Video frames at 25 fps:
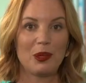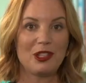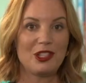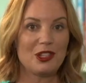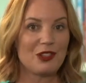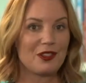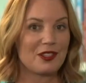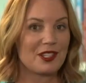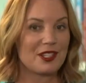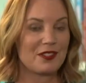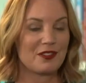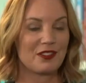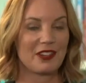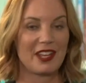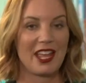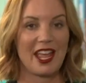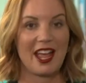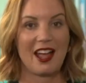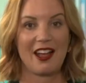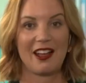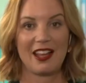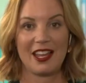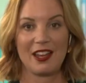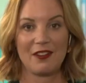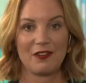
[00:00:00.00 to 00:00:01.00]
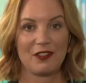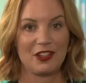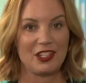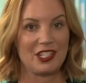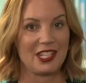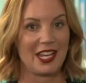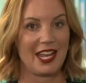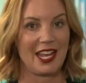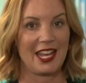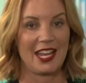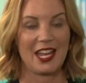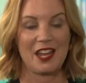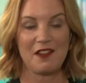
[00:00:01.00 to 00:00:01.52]
do this for an hour every
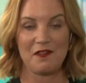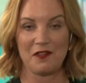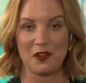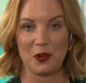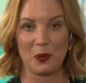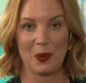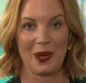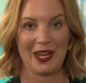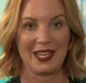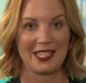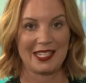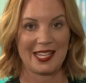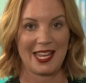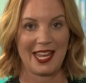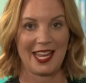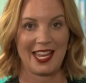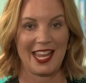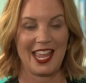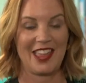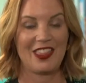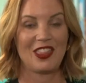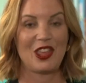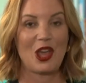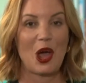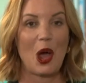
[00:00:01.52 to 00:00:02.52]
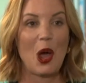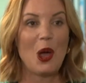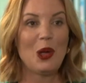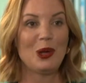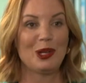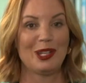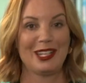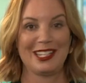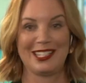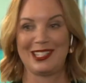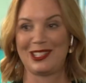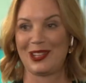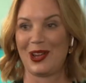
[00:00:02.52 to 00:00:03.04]
day, every weekday, and the
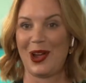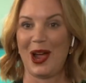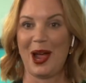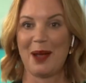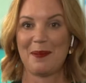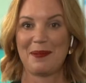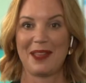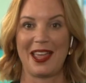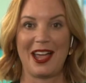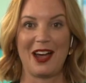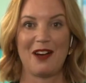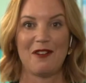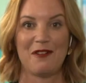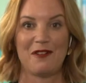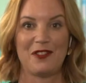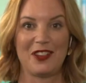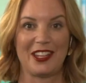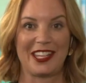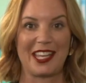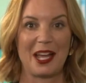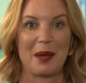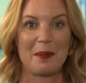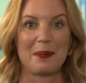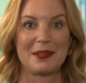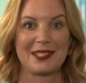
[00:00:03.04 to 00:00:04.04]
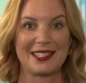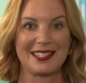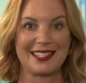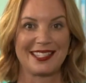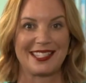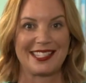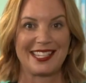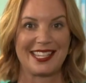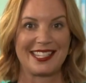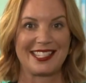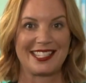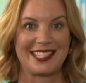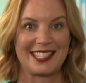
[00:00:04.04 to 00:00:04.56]
only time that Alfie comes and
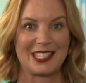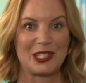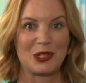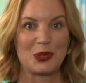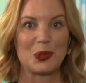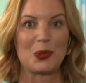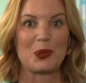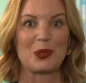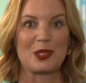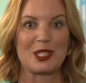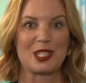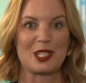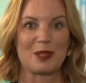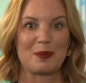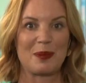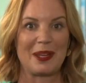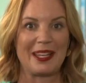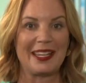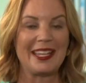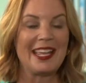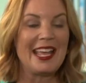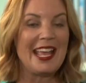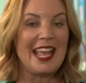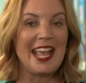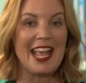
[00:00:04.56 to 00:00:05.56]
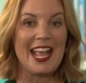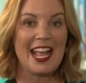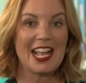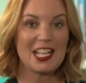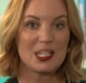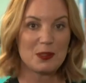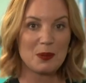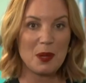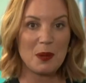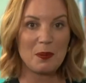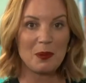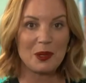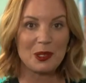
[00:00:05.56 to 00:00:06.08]
sits and talks to me
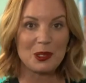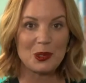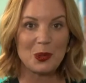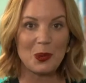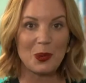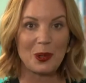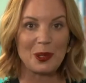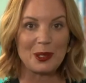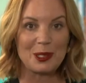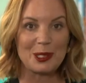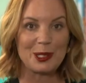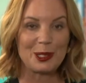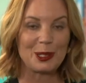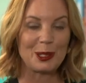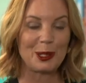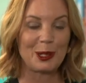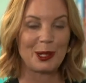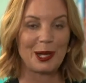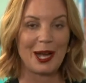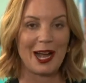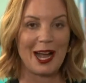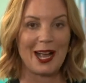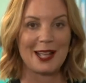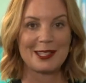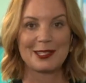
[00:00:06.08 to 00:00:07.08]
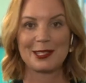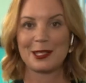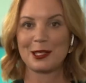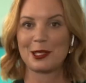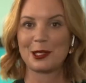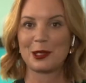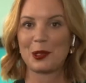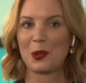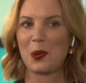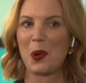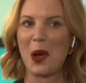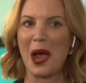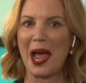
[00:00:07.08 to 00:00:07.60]
is when we're talking to you guys. It's
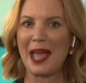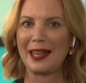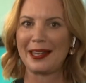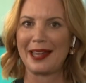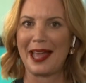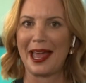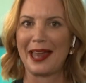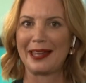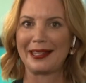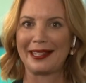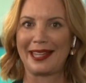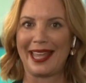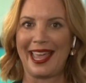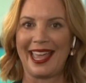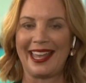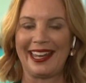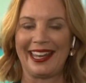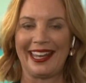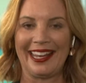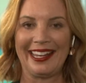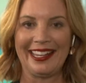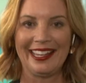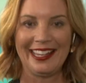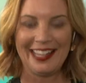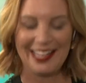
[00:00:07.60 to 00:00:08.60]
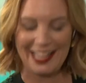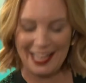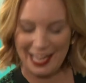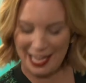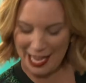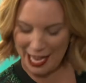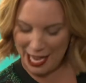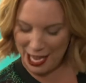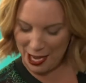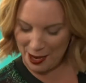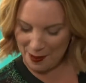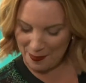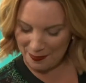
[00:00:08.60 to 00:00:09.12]
quite uncanny.
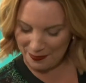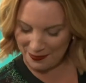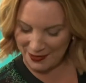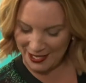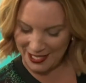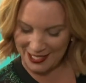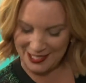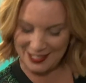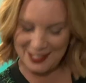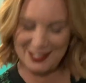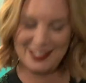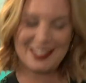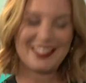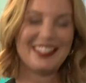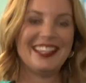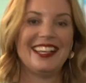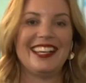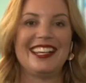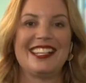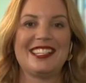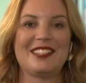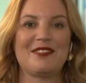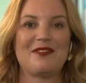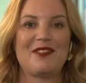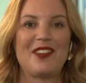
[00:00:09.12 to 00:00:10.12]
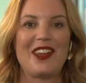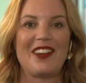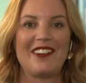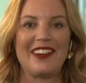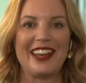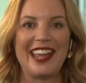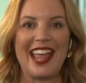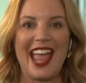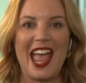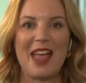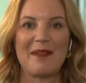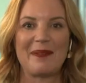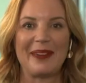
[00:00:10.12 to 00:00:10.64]
He's very
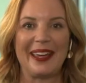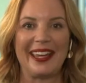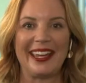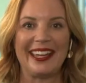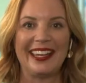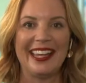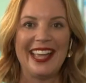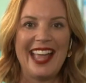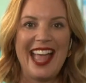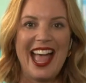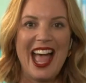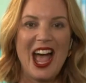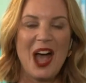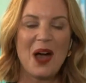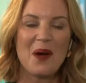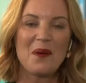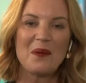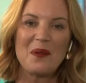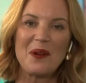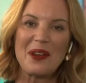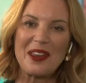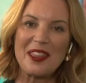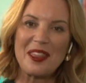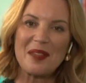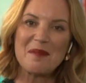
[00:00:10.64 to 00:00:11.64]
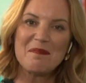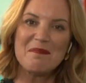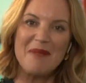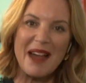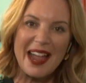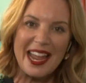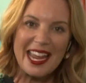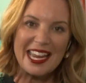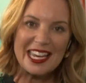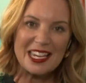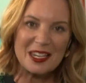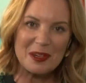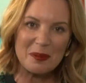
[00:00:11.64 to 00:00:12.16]
happy. What are the
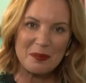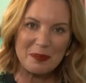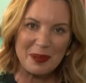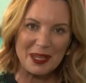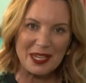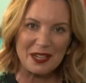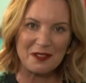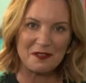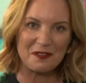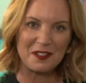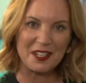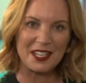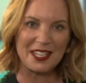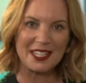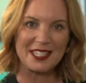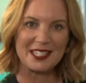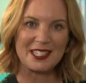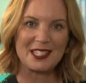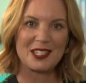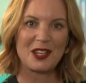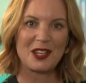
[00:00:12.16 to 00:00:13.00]
main benefits